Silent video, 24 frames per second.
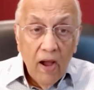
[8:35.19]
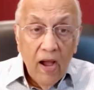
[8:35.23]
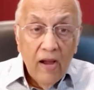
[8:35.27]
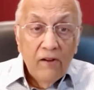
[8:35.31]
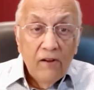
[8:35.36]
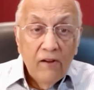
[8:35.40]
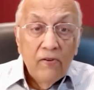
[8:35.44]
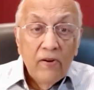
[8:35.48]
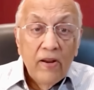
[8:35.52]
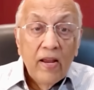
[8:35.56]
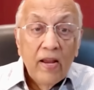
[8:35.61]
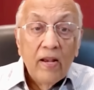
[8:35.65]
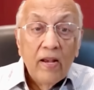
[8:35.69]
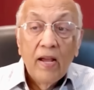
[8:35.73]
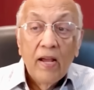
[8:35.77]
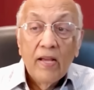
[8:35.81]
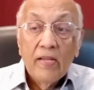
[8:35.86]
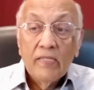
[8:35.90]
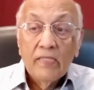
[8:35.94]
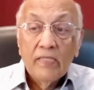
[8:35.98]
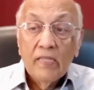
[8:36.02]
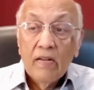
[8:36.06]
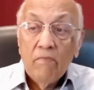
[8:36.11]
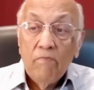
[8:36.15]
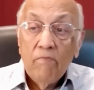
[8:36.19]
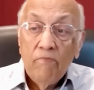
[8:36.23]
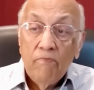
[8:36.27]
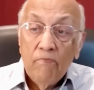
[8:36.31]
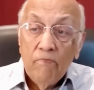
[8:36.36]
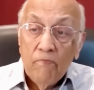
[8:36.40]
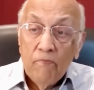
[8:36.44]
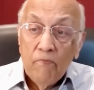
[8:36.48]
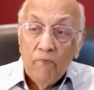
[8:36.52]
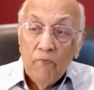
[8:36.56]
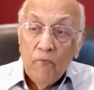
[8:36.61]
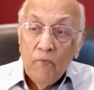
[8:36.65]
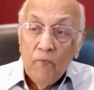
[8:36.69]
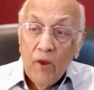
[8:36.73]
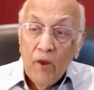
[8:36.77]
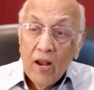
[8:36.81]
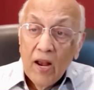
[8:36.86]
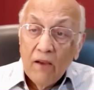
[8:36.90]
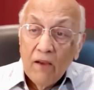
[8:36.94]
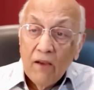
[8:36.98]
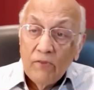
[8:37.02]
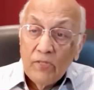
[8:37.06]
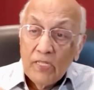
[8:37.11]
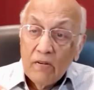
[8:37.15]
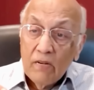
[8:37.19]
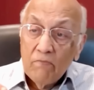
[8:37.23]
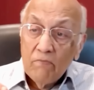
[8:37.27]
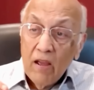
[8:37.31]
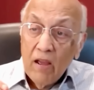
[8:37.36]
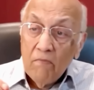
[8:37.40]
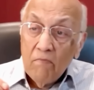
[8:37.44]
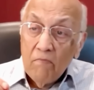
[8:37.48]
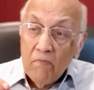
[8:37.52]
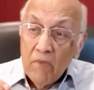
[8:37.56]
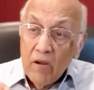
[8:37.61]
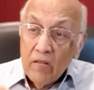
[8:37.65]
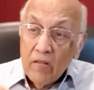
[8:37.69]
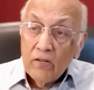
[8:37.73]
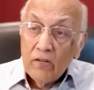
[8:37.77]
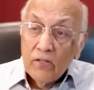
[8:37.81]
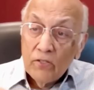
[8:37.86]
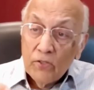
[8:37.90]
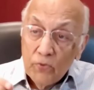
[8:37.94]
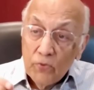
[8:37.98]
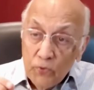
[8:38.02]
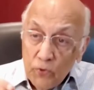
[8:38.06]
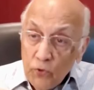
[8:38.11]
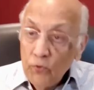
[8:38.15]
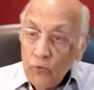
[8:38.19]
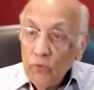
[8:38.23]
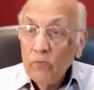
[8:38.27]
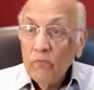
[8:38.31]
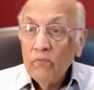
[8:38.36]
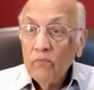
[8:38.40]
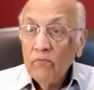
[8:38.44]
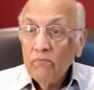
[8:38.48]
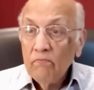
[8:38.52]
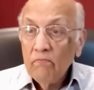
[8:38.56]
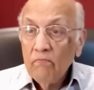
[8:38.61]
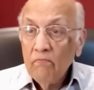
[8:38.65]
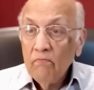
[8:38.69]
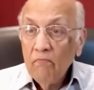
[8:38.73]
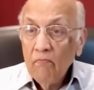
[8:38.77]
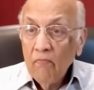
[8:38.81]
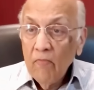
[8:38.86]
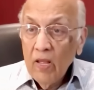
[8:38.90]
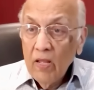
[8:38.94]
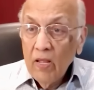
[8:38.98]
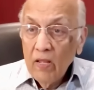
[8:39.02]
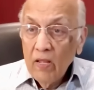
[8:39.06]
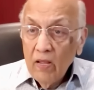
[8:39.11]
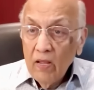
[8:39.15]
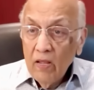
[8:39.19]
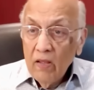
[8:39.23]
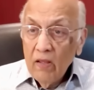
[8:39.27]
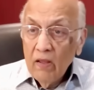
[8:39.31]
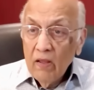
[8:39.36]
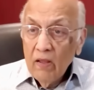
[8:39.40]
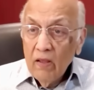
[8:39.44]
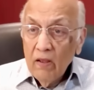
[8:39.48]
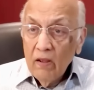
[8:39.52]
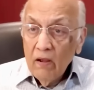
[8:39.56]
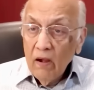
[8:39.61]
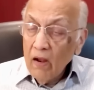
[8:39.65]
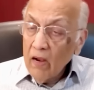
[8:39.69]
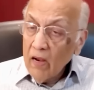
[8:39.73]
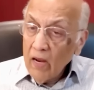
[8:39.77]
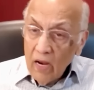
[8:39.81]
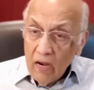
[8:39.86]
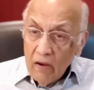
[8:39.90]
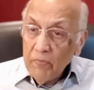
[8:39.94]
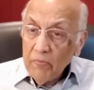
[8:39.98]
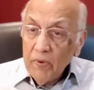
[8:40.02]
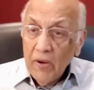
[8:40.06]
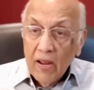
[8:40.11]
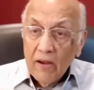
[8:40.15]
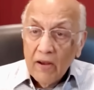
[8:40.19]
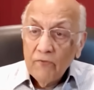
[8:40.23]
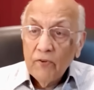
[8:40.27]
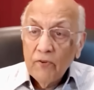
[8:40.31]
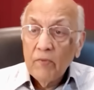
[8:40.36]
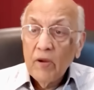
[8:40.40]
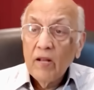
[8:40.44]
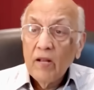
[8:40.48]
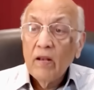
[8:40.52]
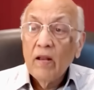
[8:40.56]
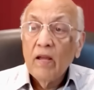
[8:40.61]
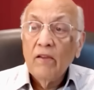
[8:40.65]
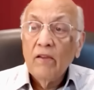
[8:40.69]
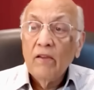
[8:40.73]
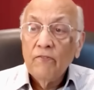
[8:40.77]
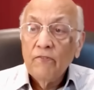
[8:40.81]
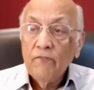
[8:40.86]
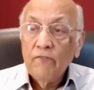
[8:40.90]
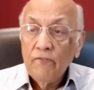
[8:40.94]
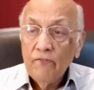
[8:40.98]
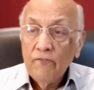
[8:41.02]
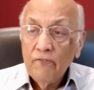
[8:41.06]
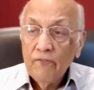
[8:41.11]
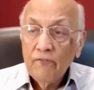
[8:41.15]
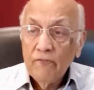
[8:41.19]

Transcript: I realized that when I was in my mother's womb, God had a plan for my life.